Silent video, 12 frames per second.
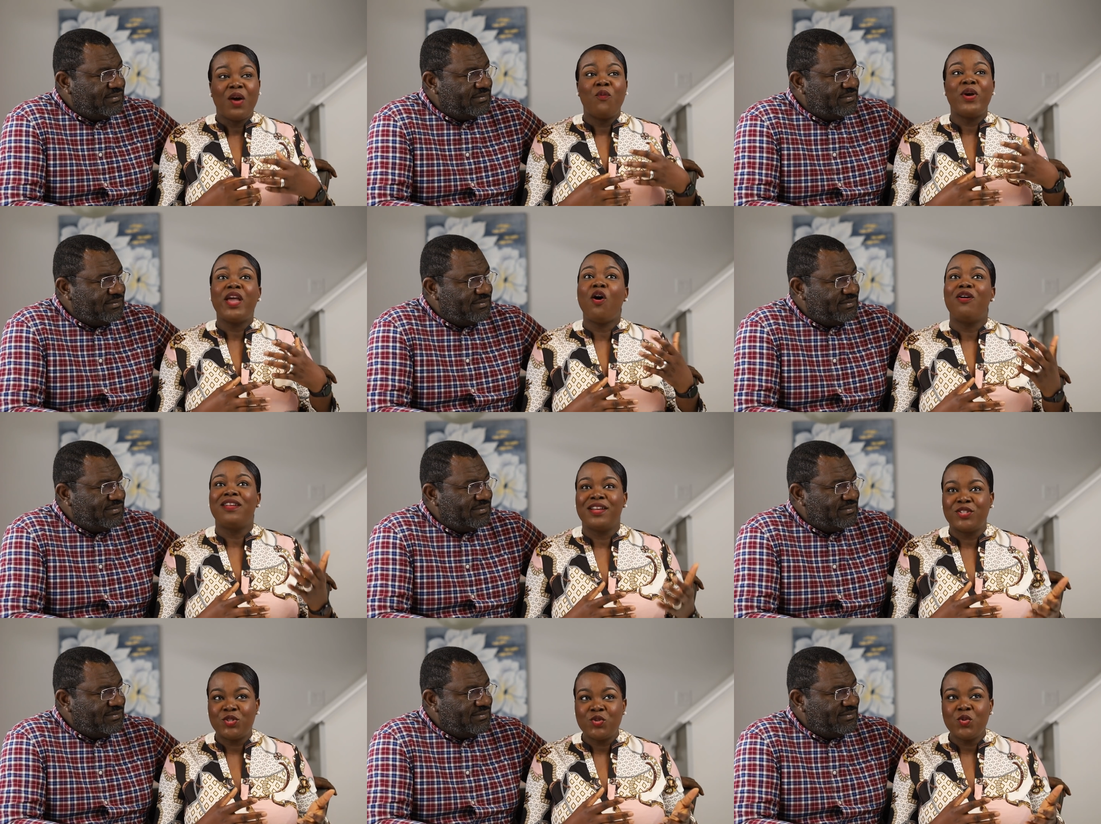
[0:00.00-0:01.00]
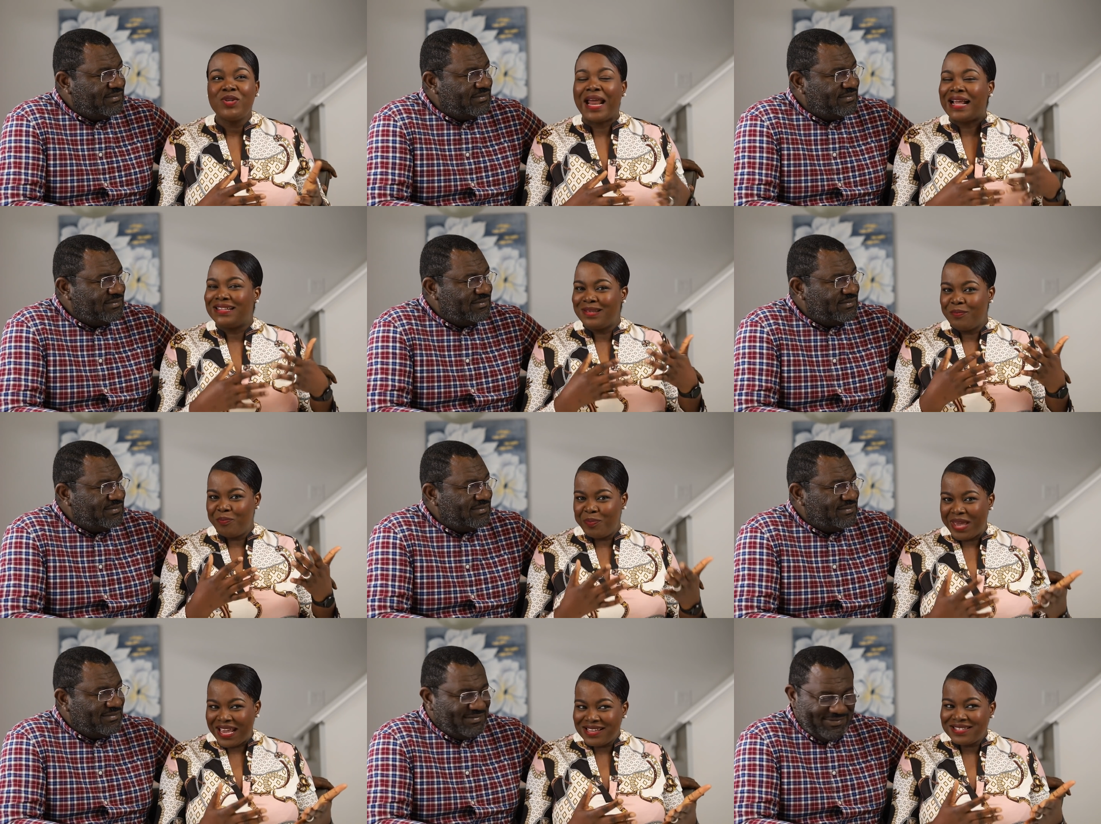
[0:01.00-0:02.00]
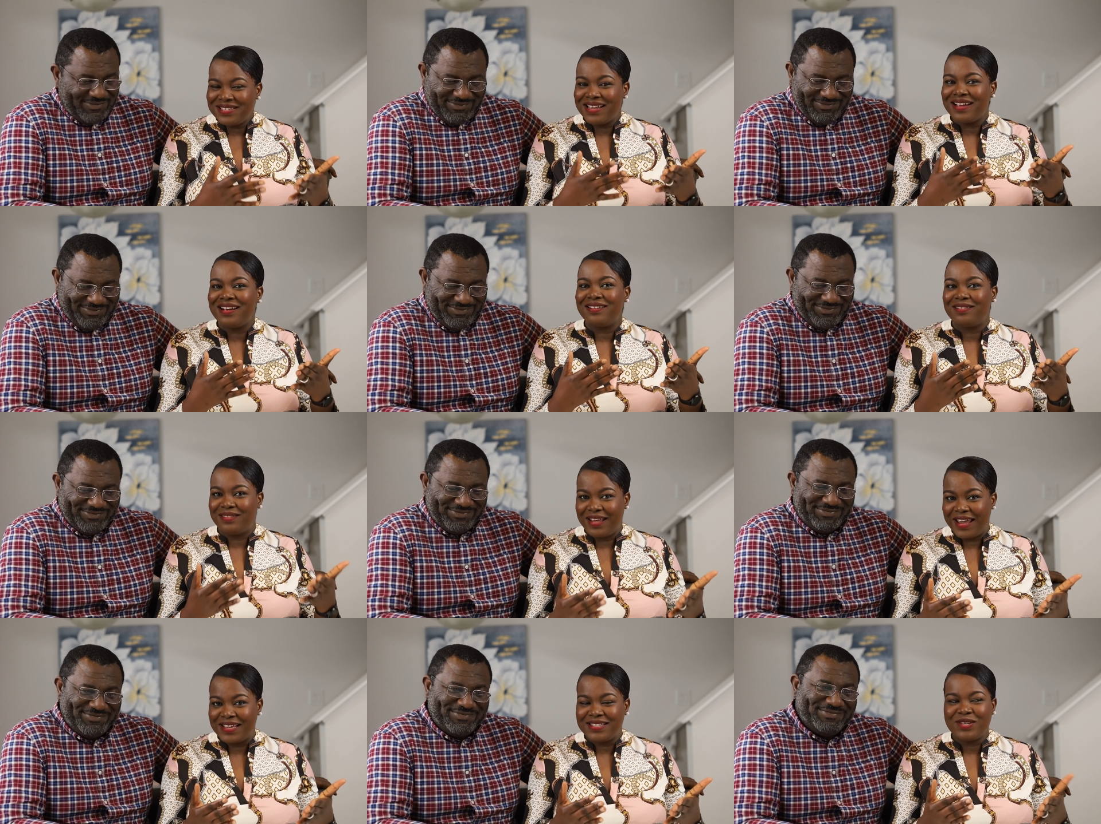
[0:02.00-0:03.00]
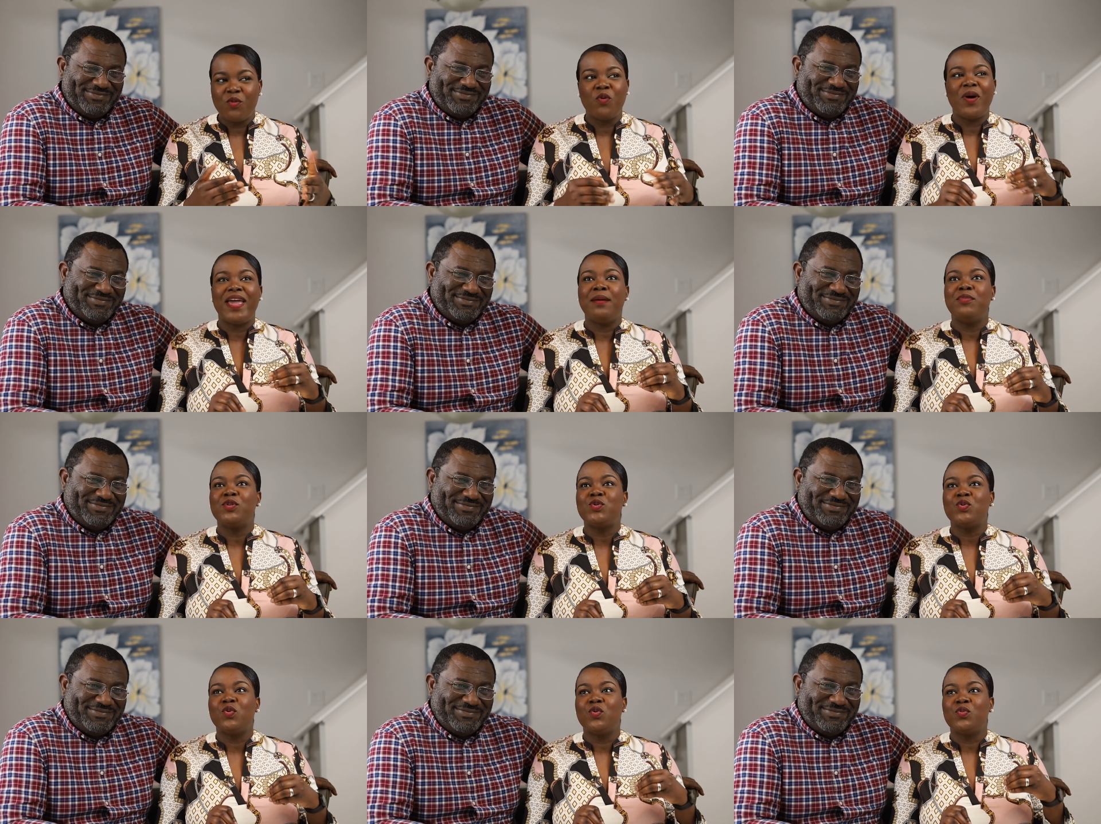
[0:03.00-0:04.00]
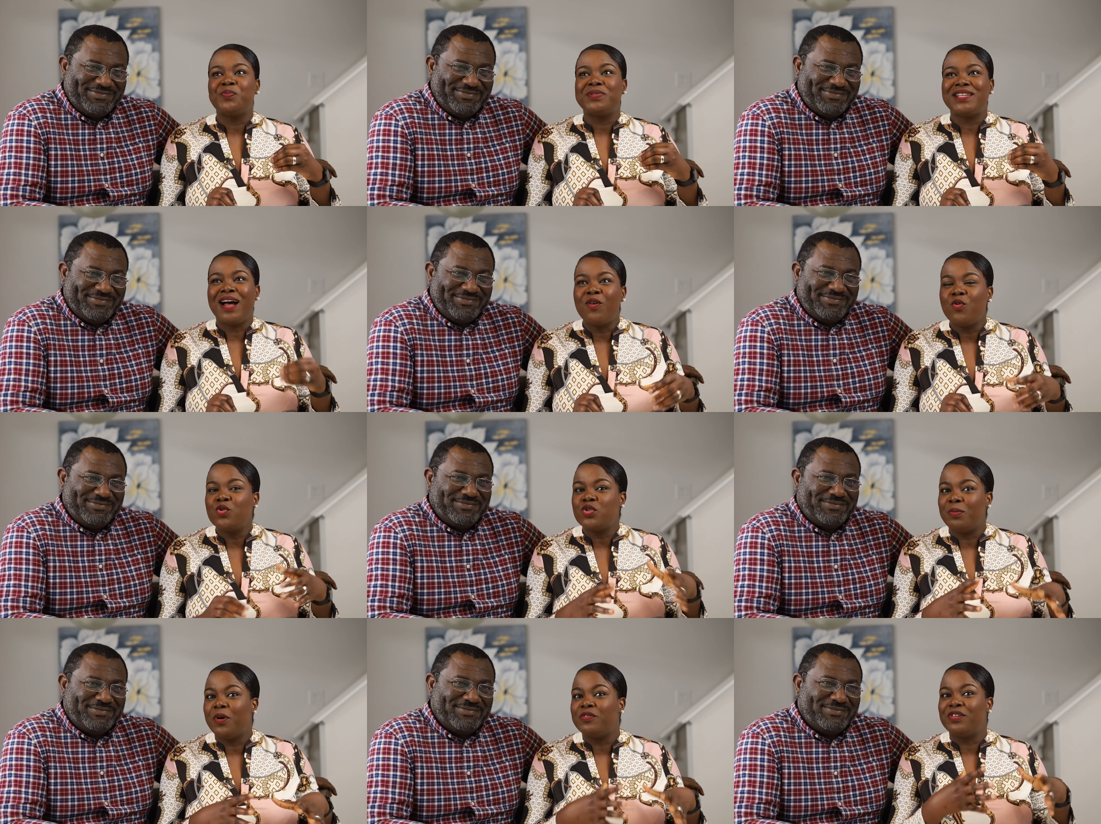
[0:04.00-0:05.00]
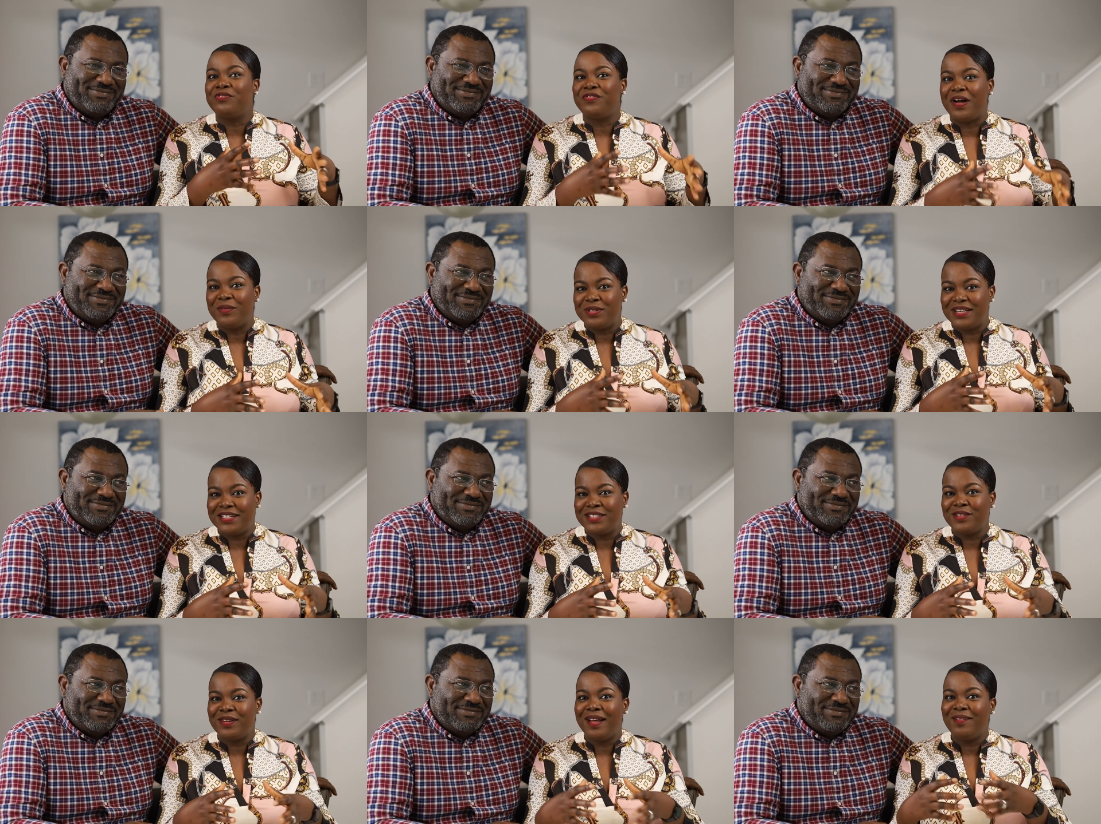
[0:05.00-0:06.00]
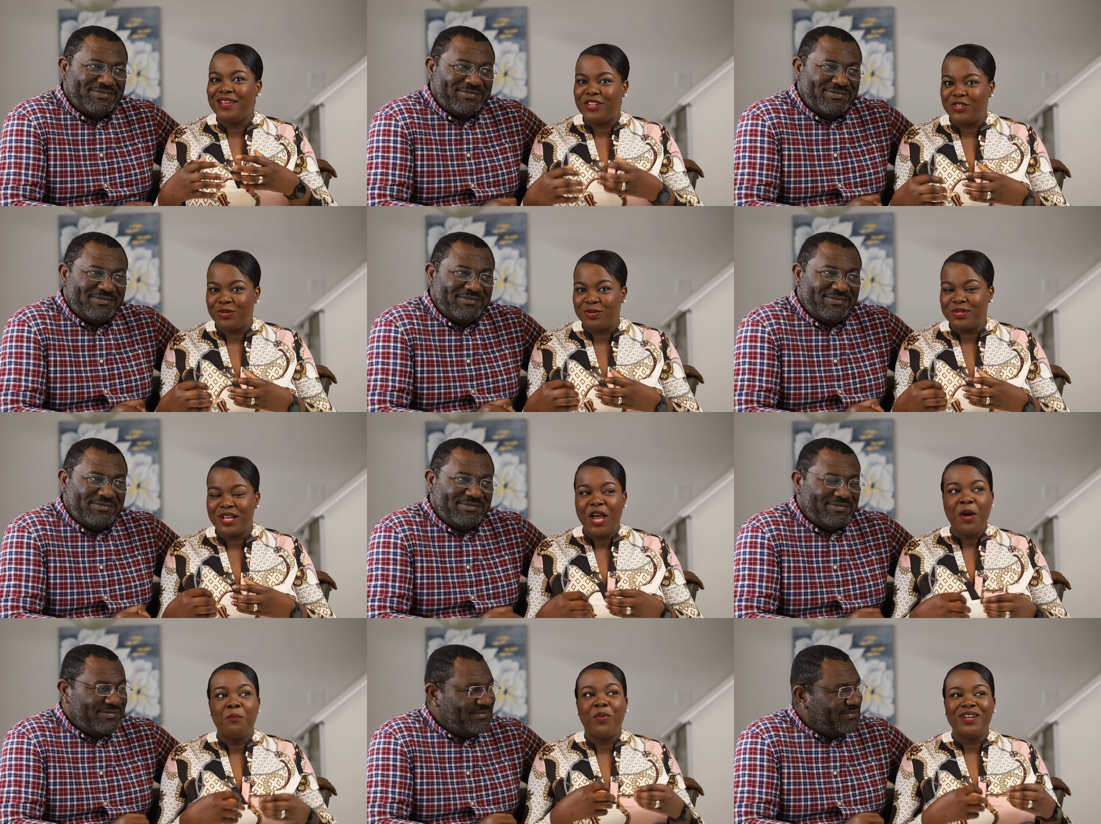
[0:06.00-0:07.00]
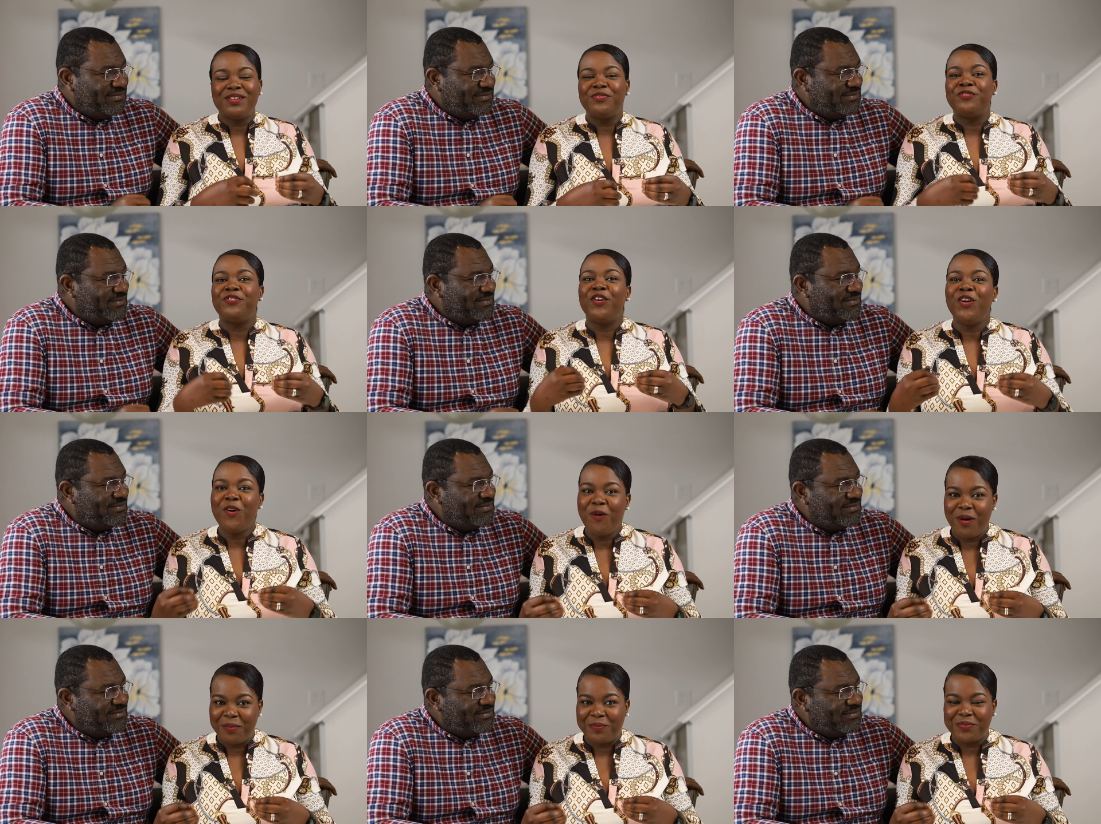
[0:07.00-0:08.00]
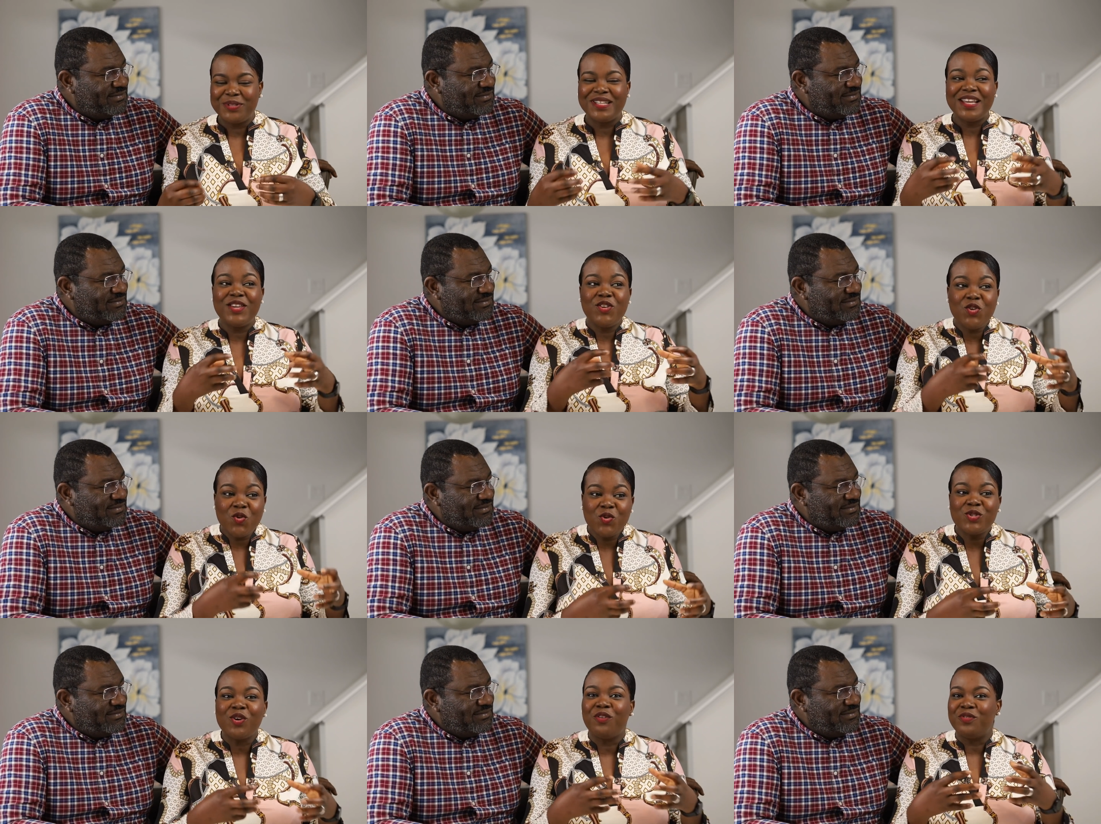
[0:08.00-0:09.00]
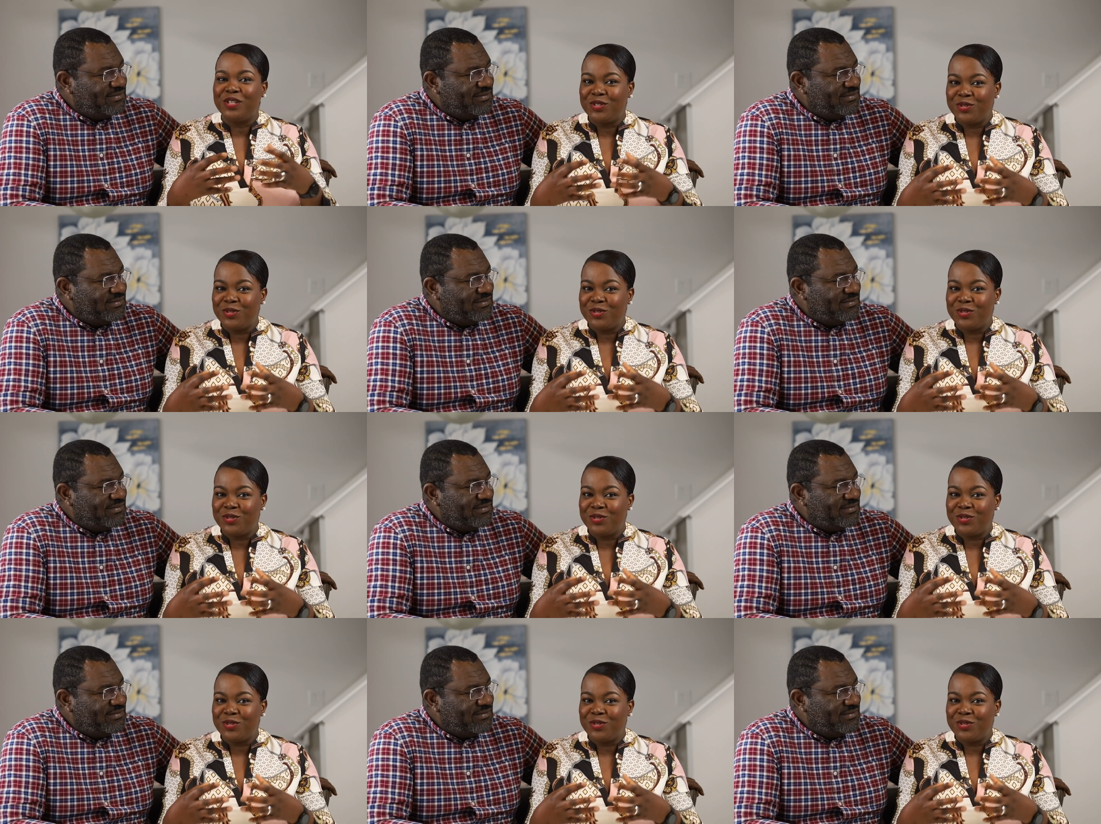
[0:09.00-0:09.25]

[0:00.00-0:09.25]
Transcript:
Speaker 1: We understood like the basic things. We were able to tackle some of the foundational issues, but the follow-up, the use of the